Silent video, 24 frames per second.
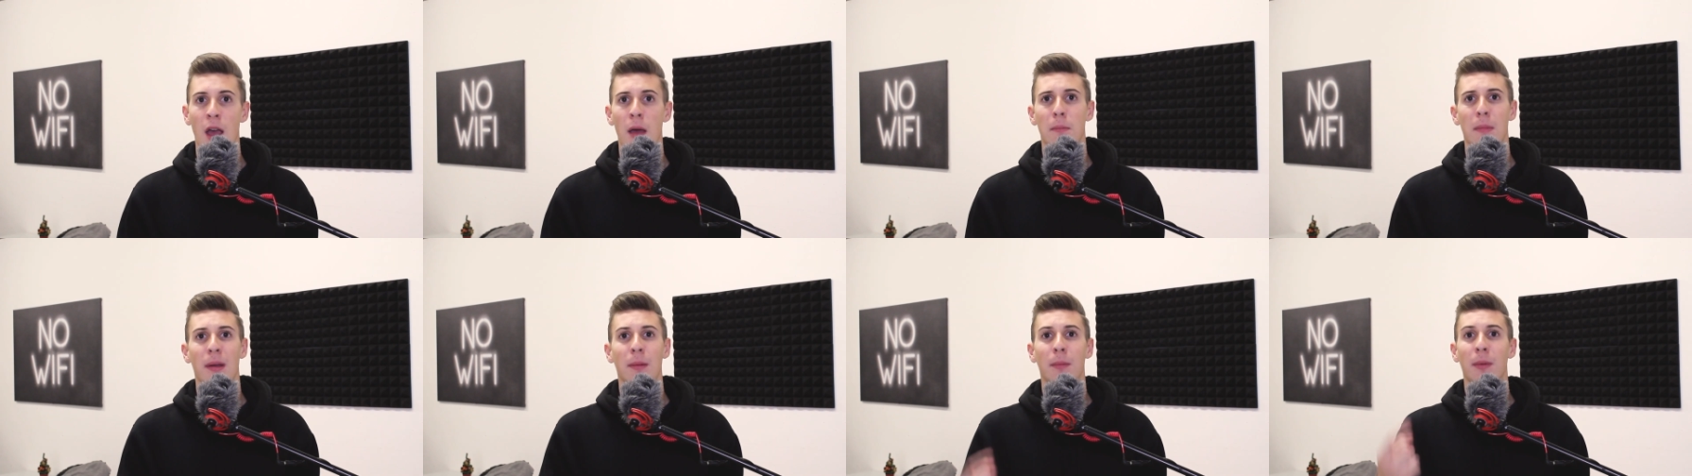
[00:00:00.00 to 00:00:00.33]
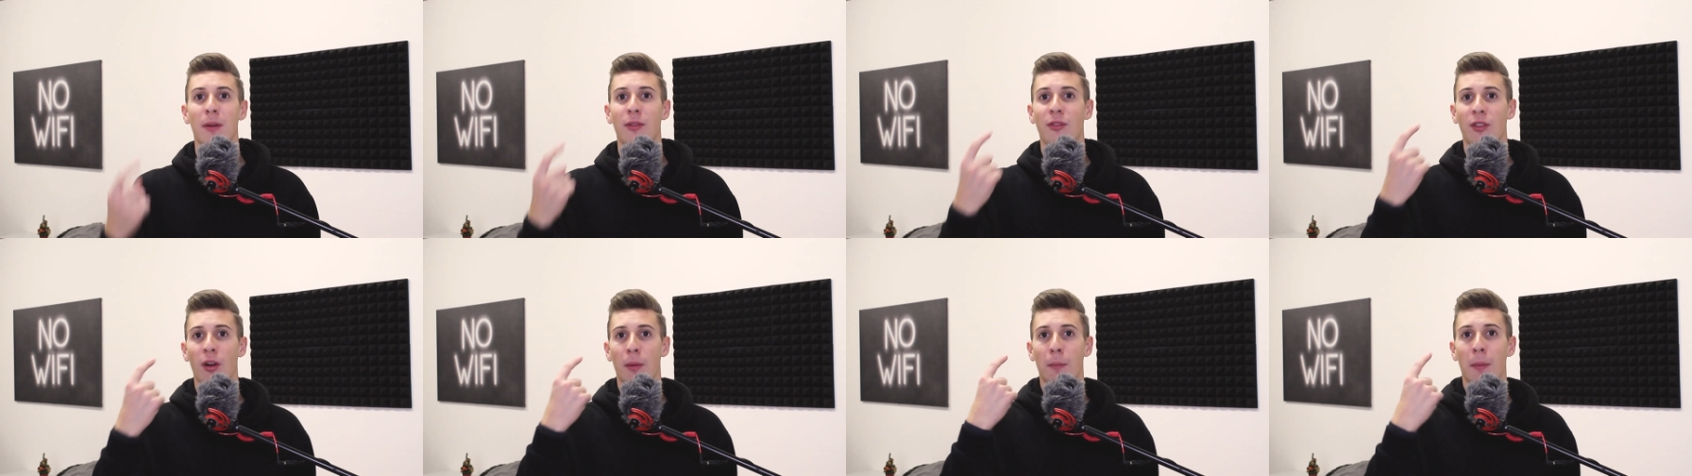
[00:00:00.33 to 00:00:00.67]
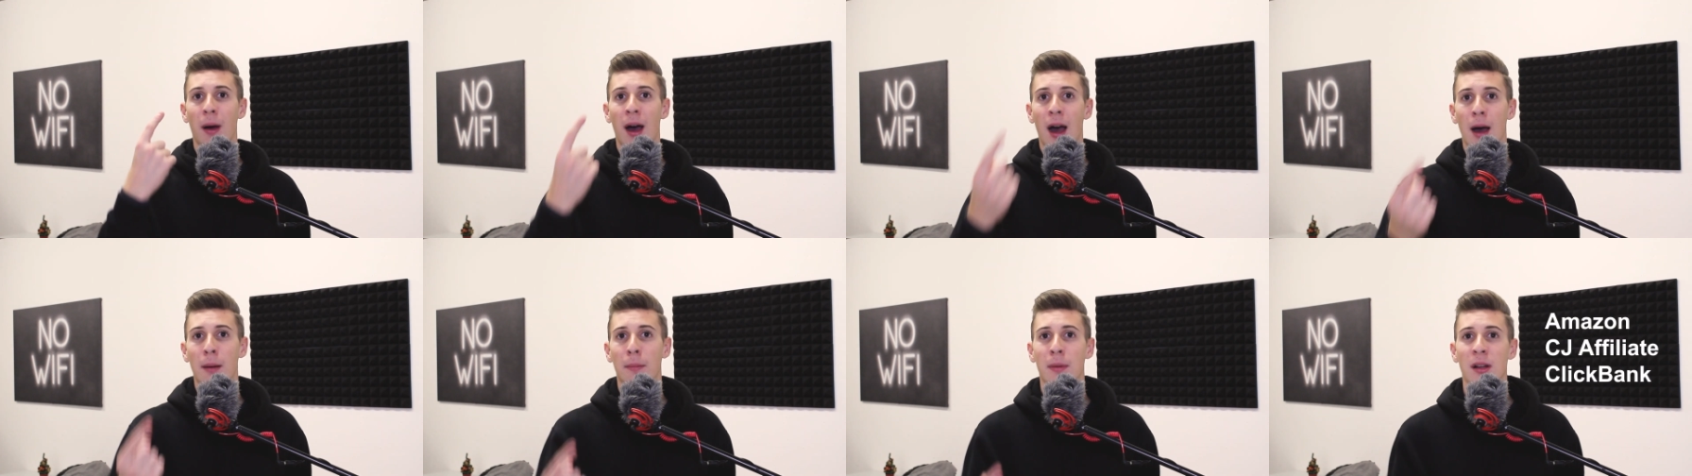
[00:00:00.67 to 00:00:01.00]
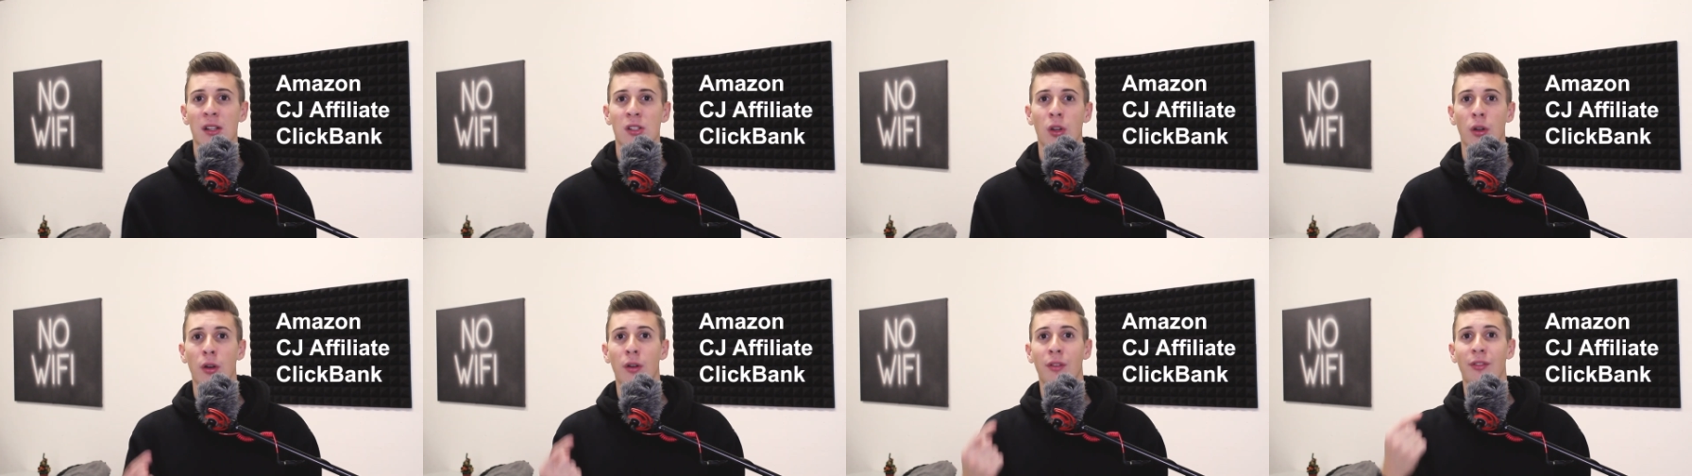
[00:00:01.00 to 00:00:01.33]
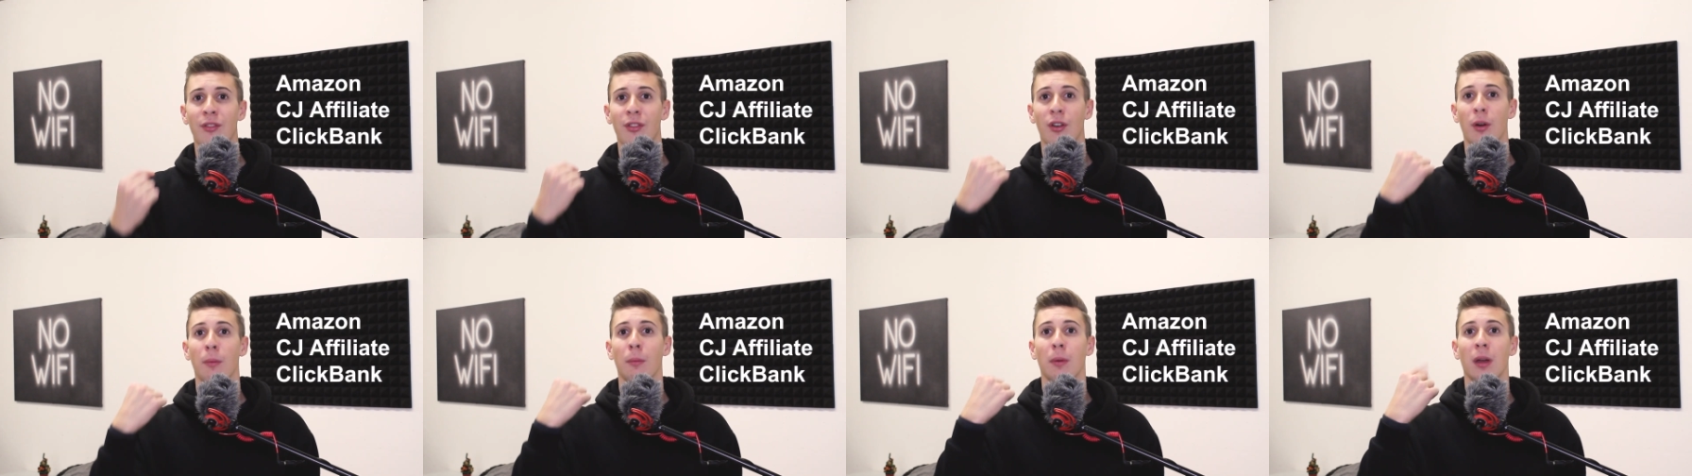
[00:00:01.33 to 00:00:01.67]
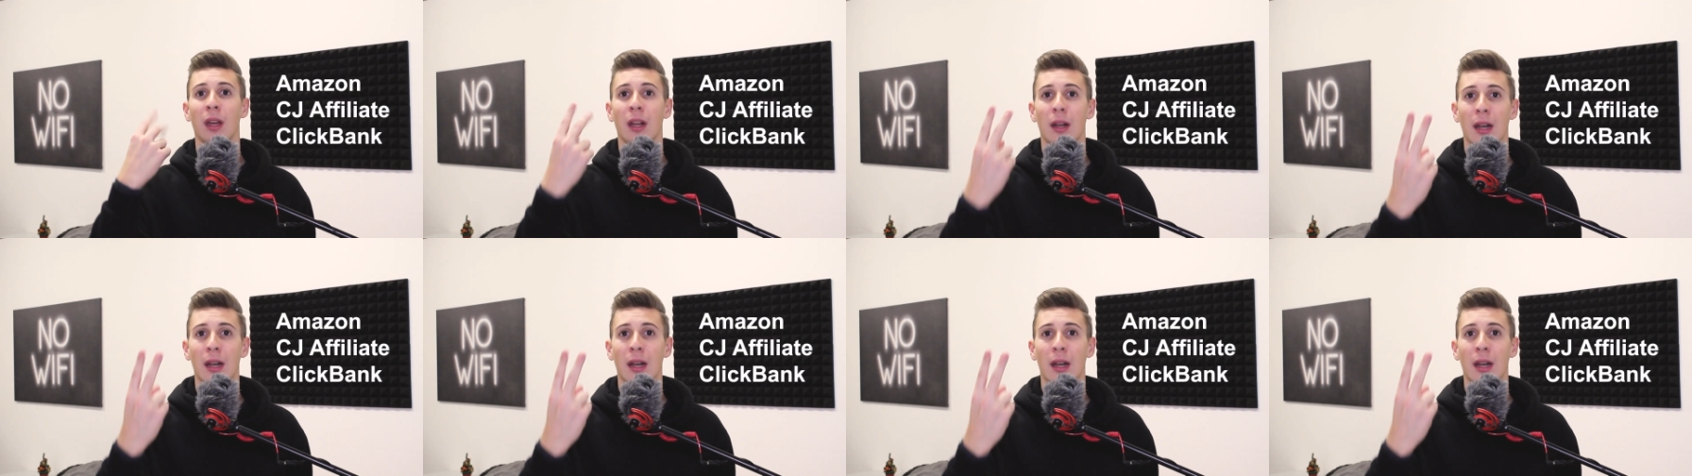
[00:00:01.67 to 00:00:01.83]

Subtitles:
maybe from Amazon, from